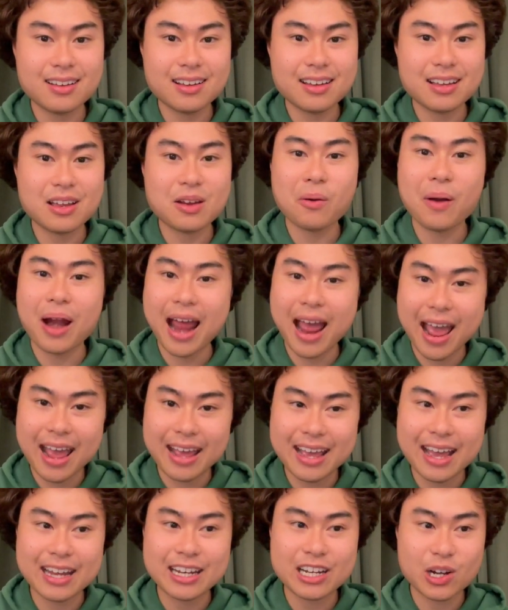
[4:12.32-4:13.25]

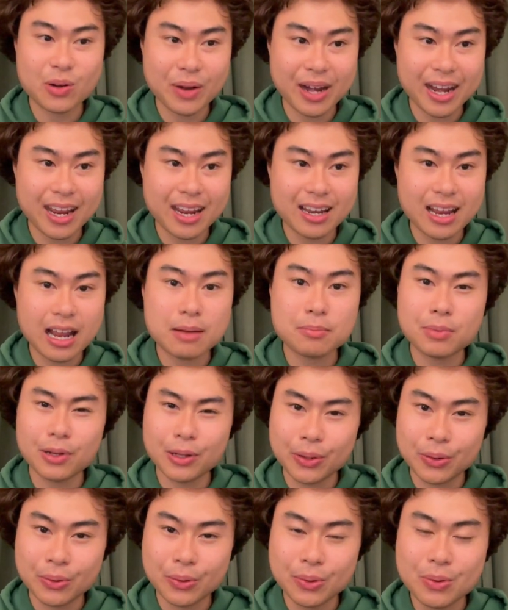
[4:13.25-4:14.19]
gray and green and
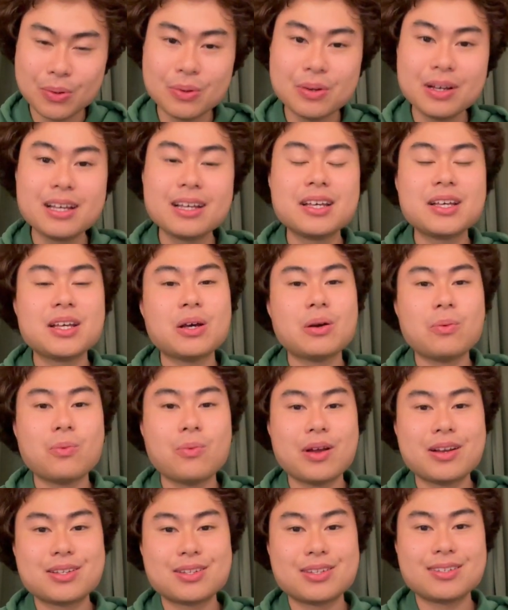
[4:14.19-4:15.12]
blue,
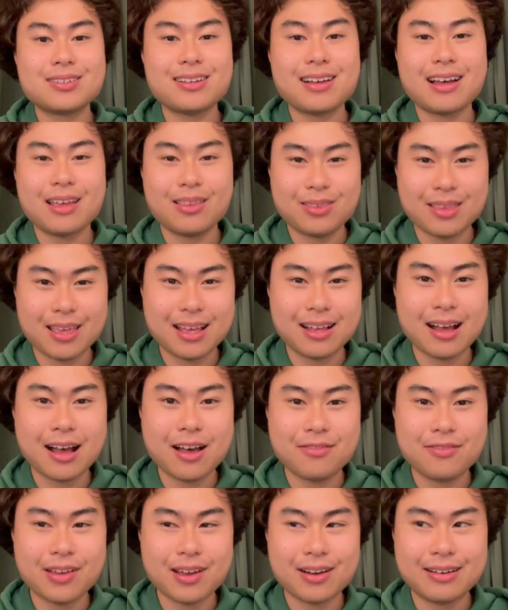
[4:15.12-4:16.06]
which I think
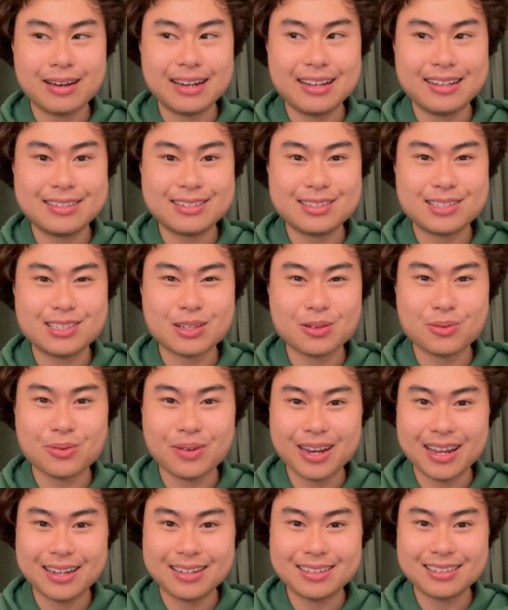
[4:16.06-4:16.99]
are very
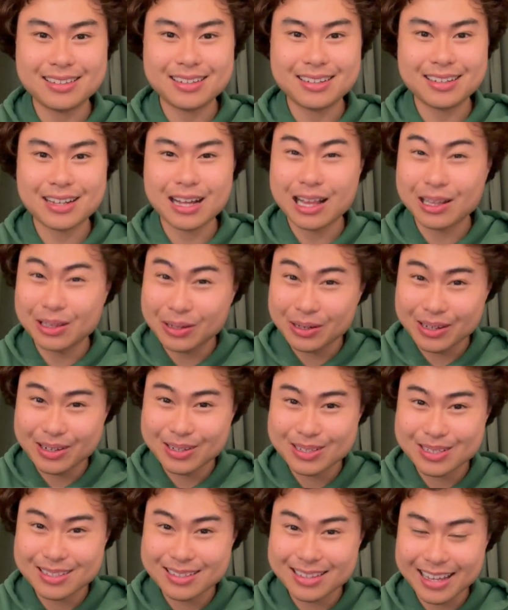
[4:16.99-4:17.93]
serene
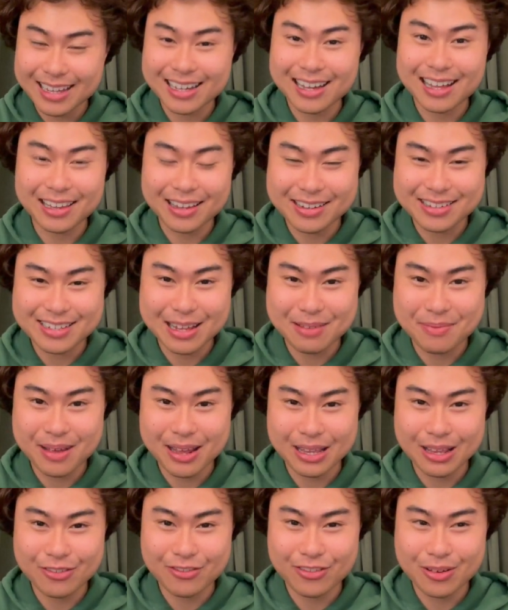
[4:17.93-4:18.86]
colors, like colors that
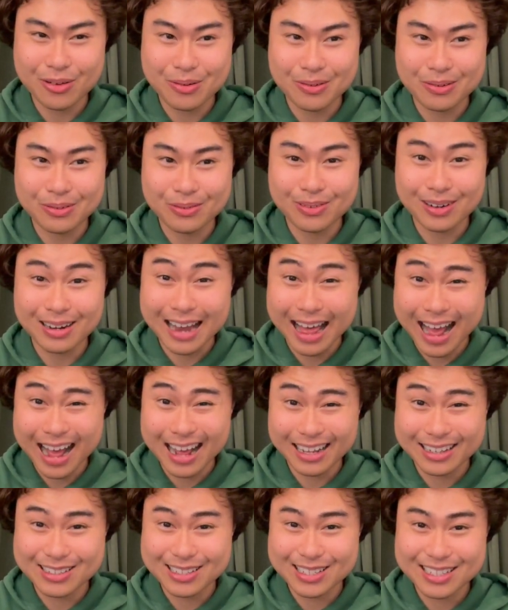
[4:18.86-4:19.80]
make you feel
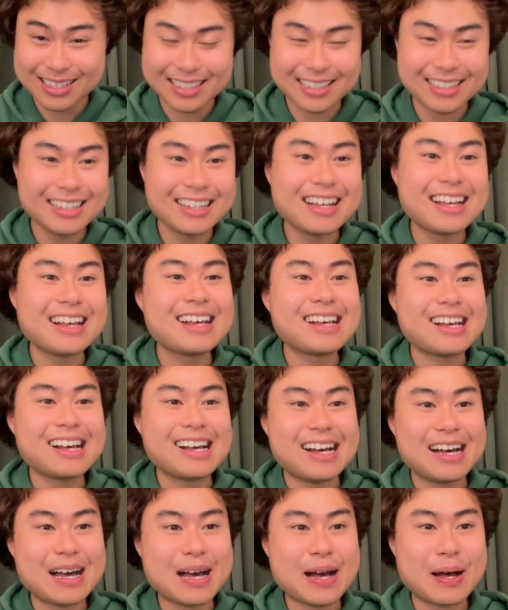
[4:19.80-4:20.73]
relaxed.
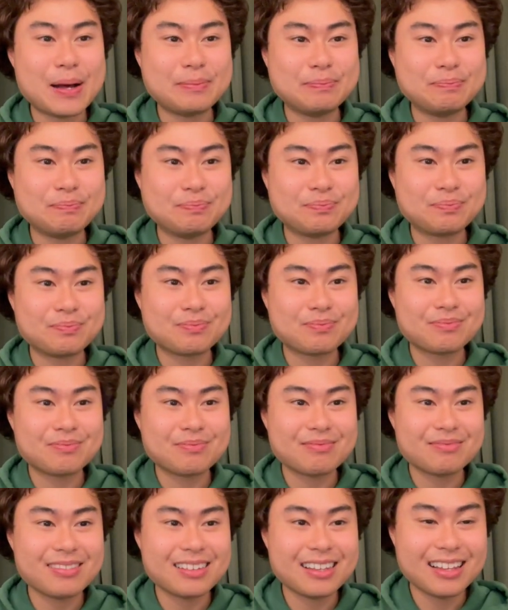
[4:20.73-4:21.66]

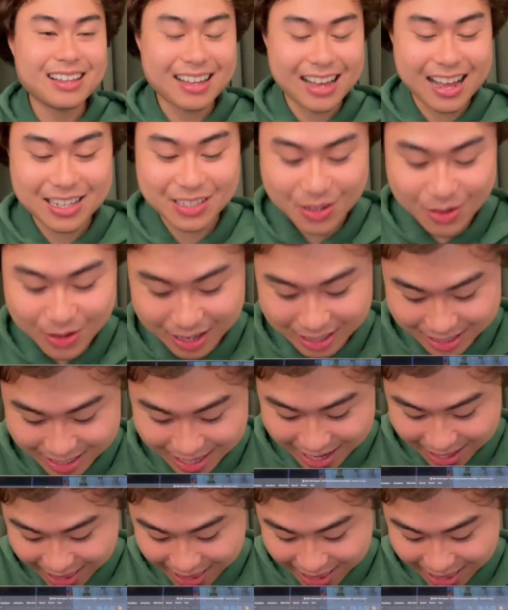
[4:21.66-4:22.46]
As you can see,